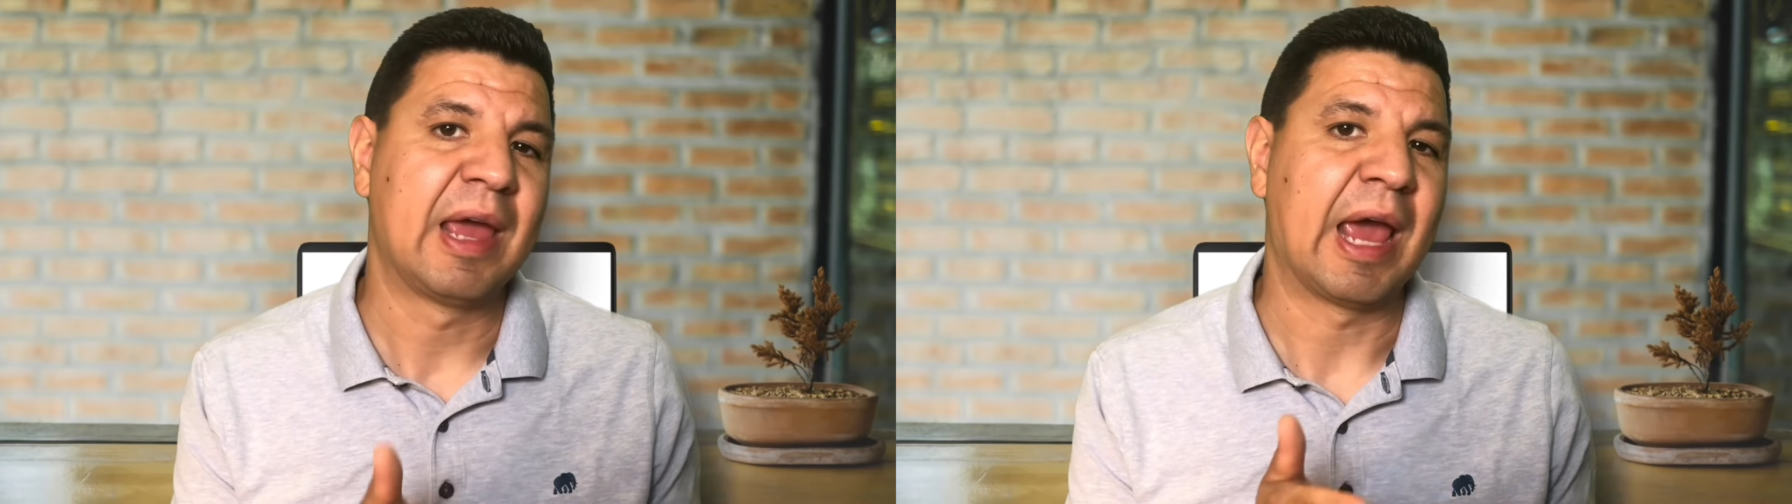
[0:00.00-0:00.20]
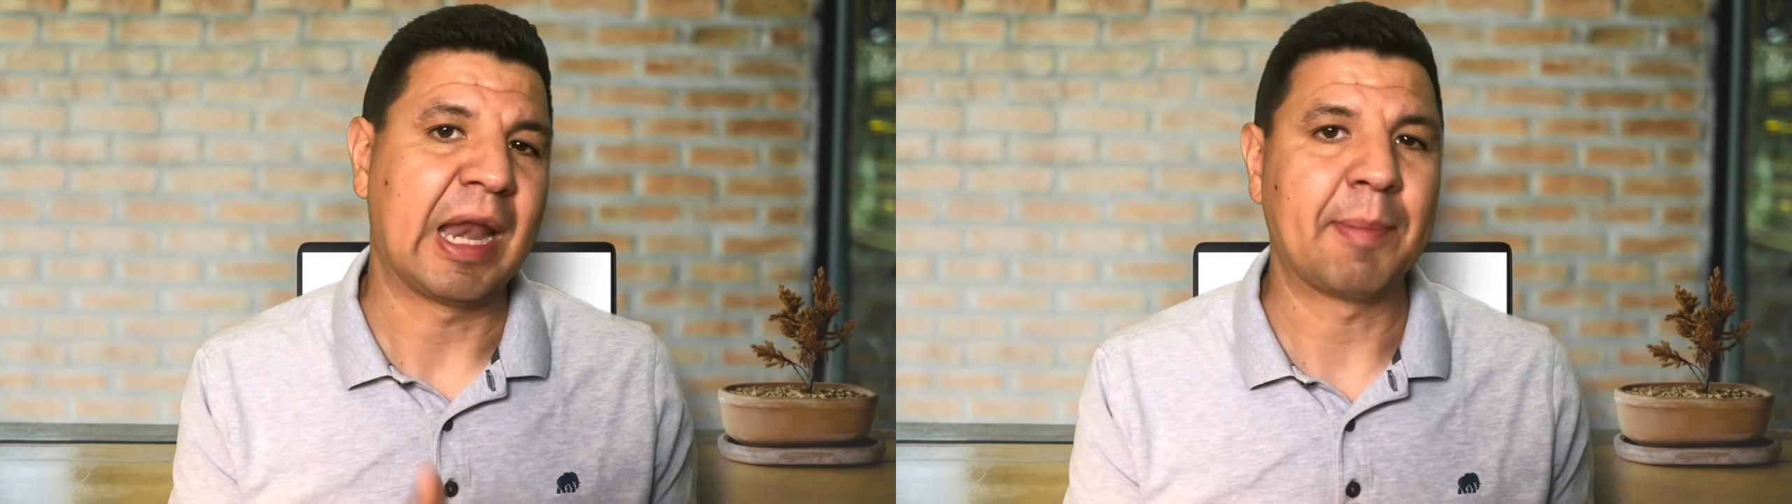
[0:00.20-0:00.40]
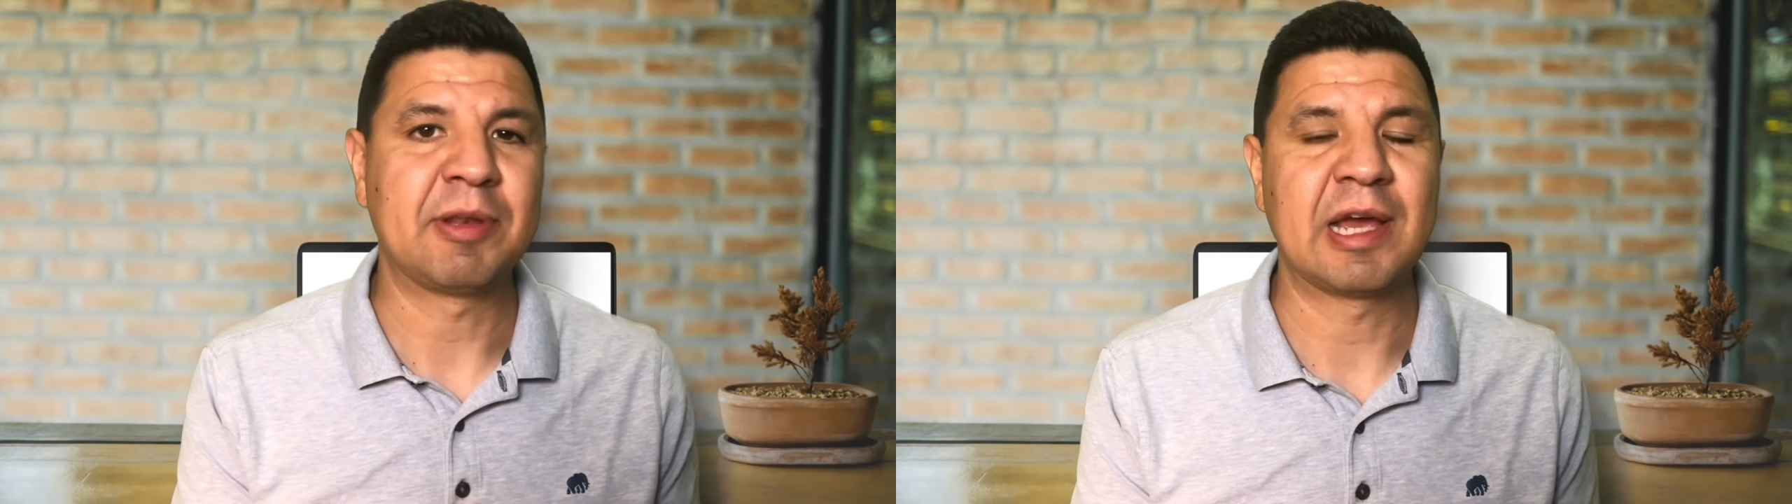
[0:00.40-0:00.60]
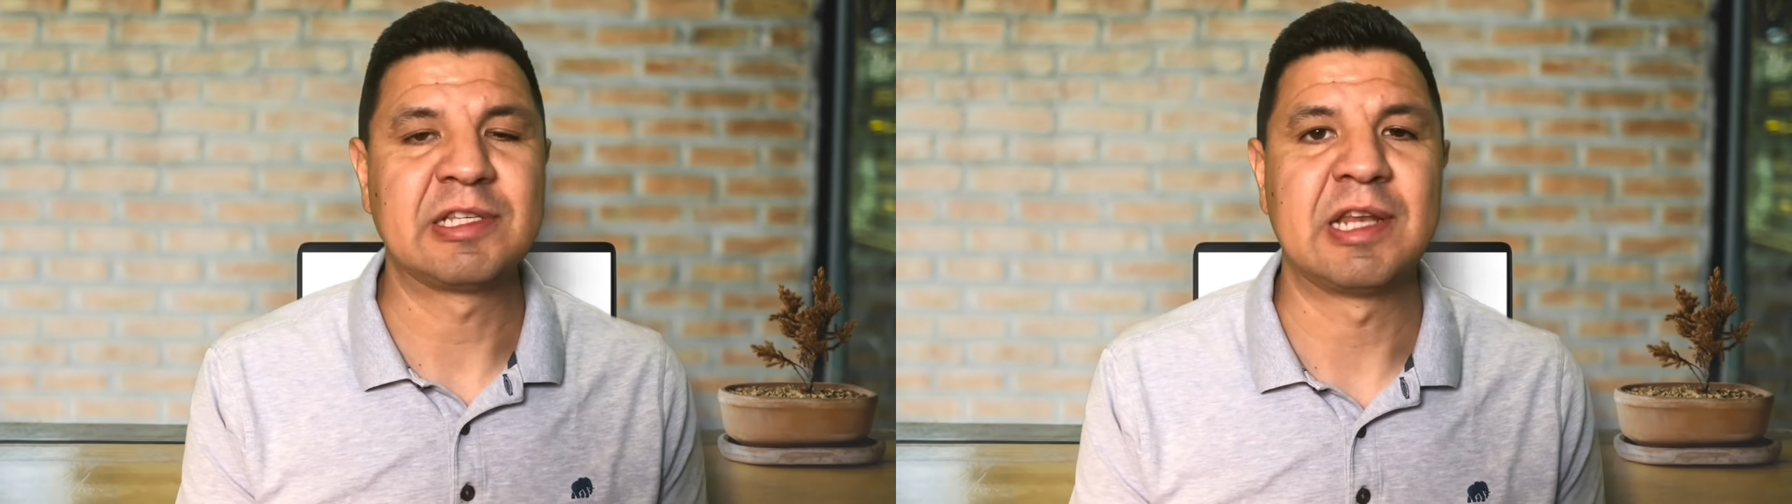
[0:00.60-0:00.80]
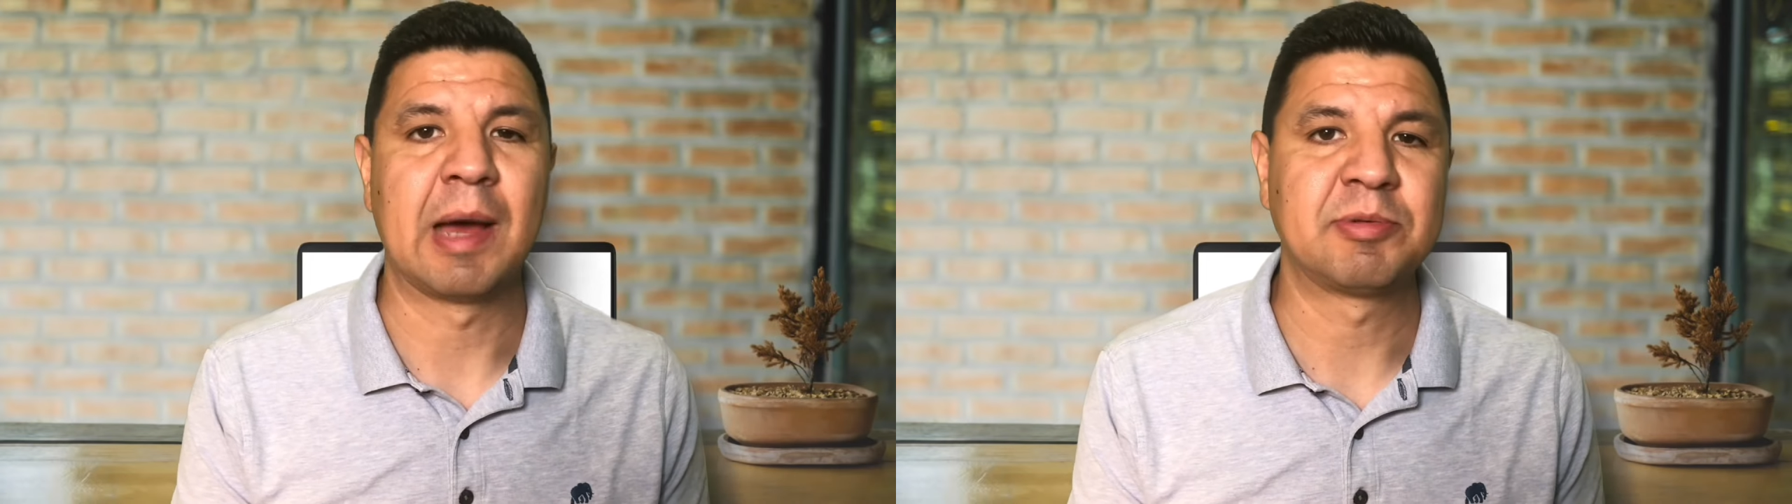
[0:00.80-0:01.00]
and
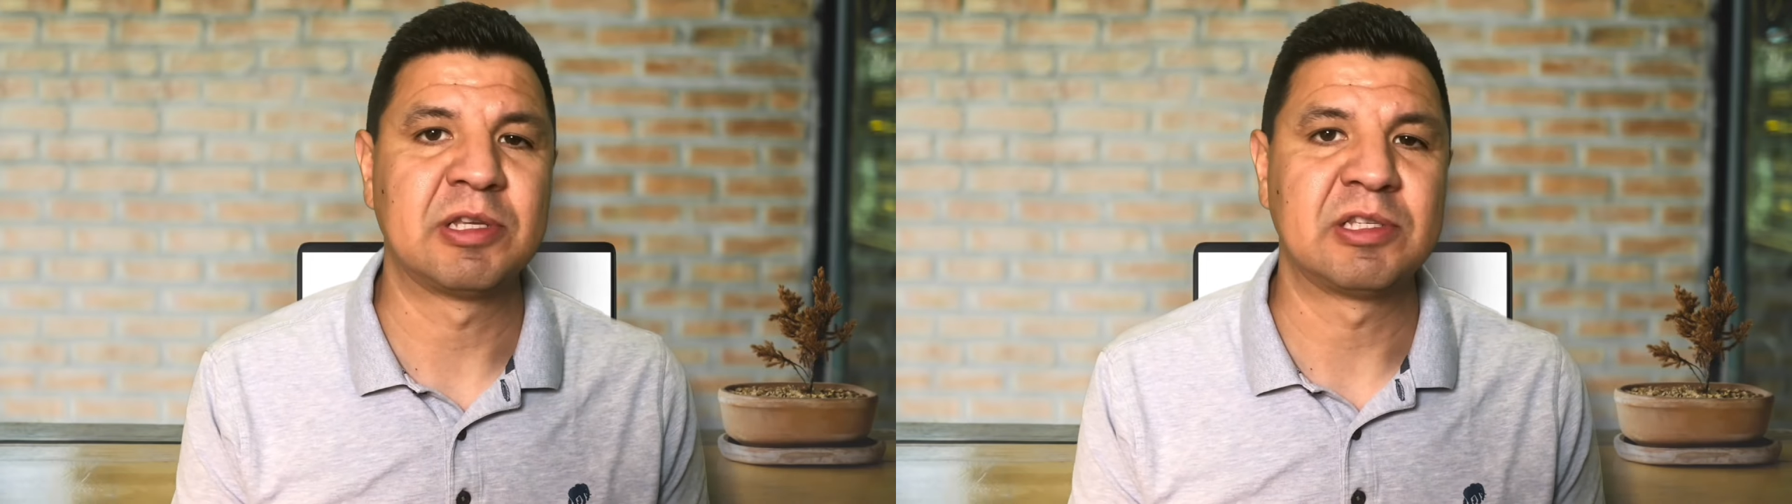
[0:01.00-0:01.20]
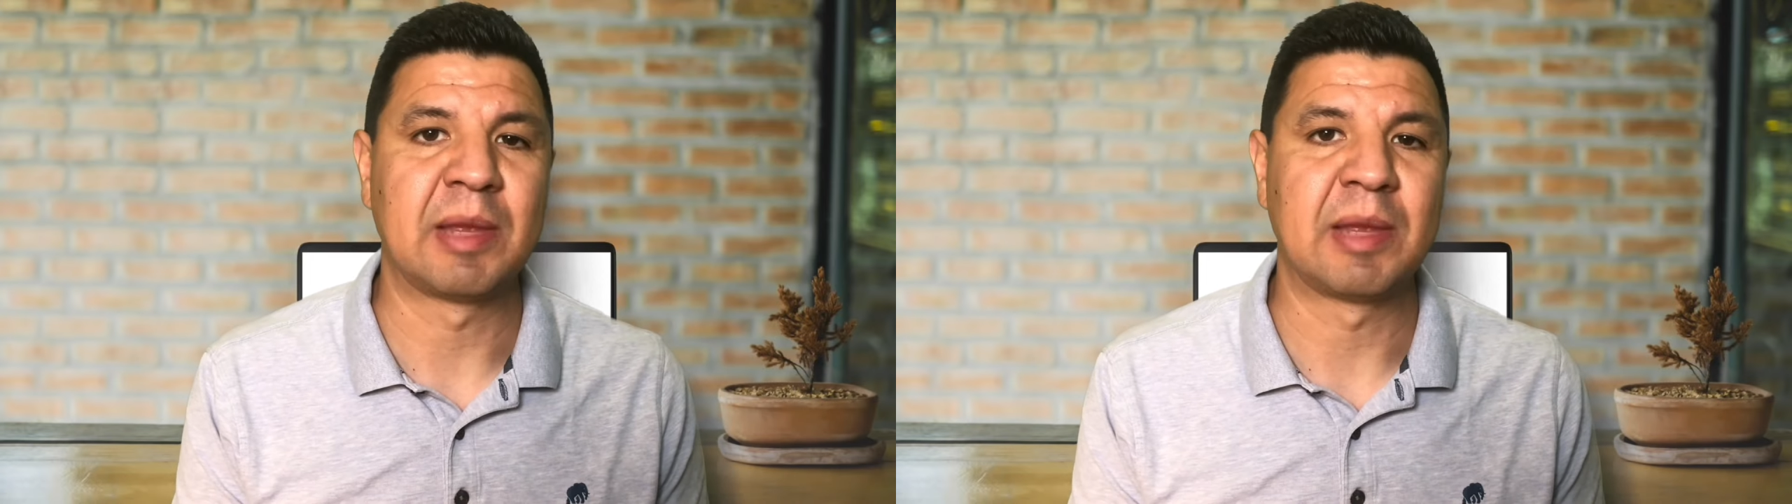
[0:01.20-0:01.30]
appetizing options